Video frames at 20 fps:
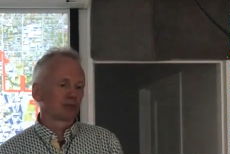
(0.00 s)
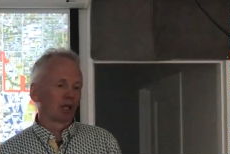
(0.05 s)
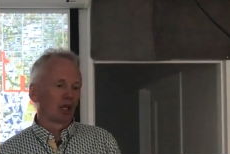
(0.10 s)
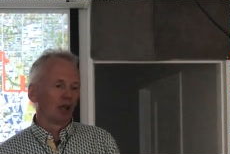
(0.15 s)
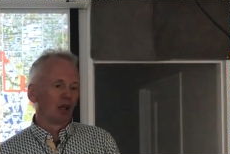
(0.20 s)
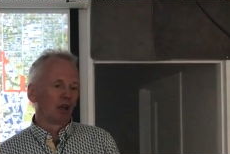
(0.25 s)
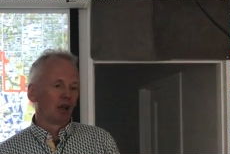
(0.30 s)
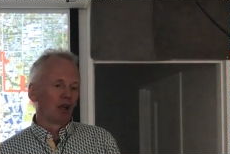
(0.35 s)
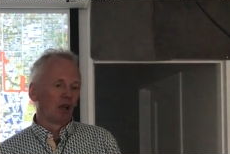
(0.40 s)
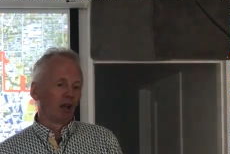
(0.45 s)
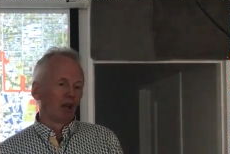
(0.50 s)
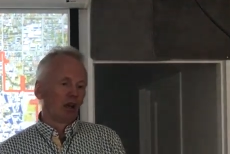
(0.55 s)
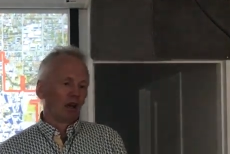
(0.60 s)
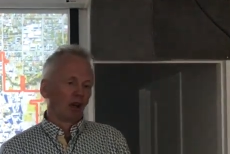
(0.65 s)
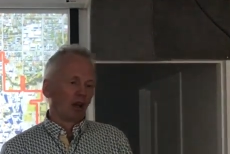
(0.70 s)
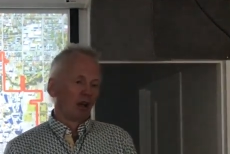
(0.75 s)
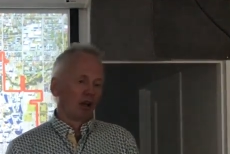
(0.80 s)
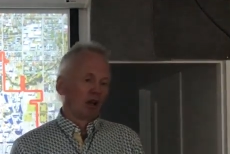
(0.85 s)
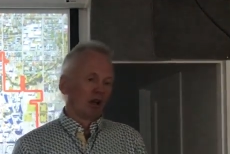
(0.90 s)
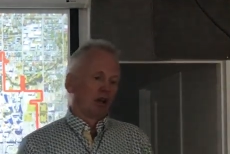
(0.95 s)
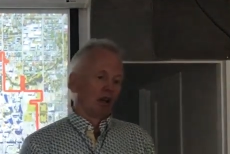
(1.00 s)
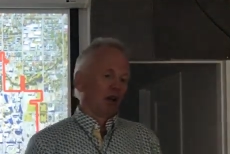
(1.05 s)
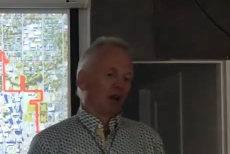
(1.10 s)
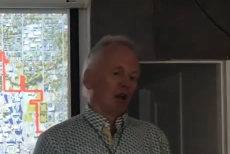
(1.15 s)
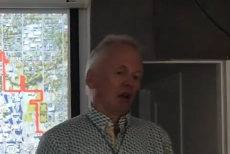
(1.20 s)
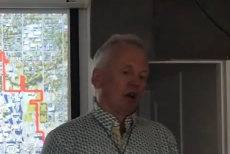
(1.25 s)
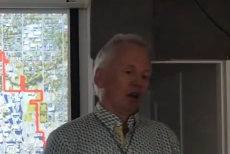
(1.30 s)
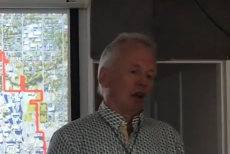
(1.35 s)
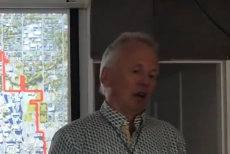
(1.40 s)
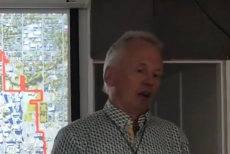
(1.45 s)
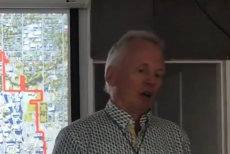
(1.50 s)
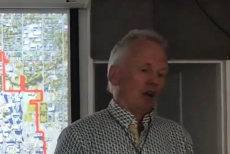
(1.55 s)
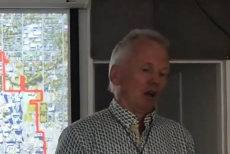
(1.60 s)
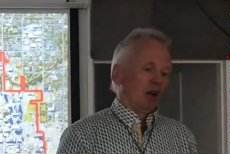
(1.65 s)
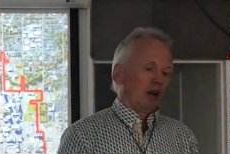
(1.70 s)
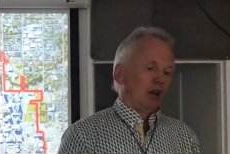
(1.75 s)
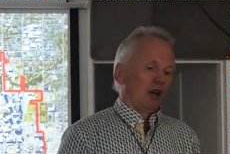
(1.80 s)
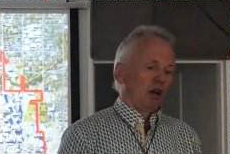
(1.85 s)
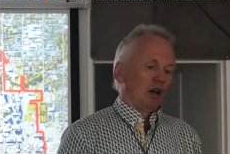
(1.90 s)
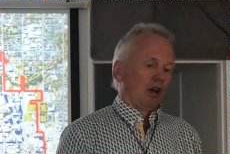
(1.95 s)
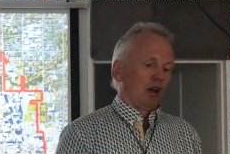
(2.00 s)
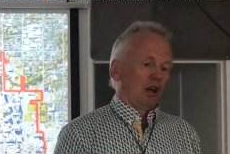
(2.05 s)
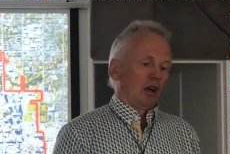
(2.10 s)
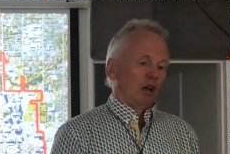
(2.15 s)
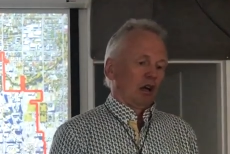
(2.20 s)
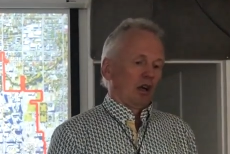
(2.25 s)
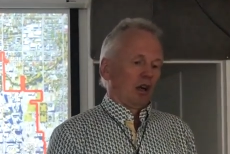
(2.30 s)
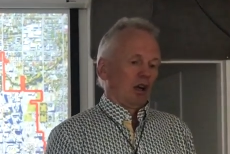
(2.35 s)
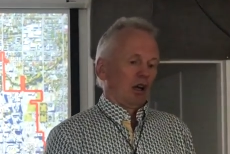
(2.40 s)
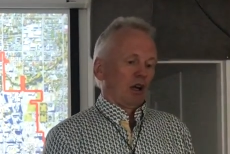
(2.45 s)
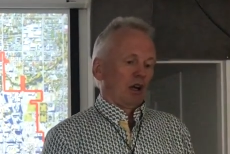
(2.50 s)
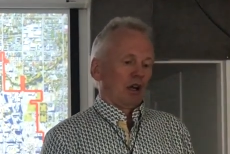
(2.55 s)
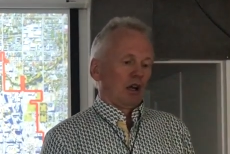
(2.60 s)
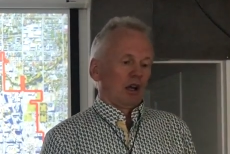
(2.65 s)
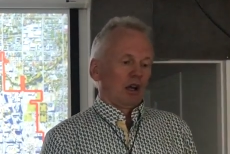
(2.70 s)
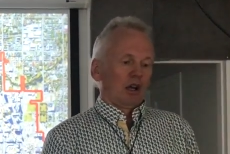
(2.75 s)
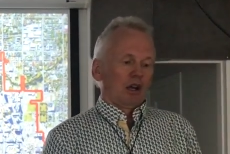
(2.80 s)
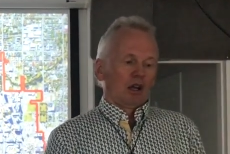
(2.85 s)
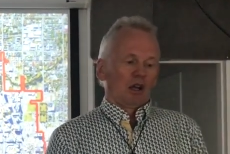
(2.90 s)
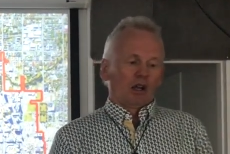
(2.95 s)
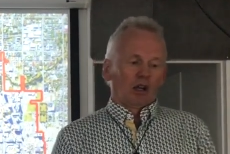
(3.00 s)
[no speech]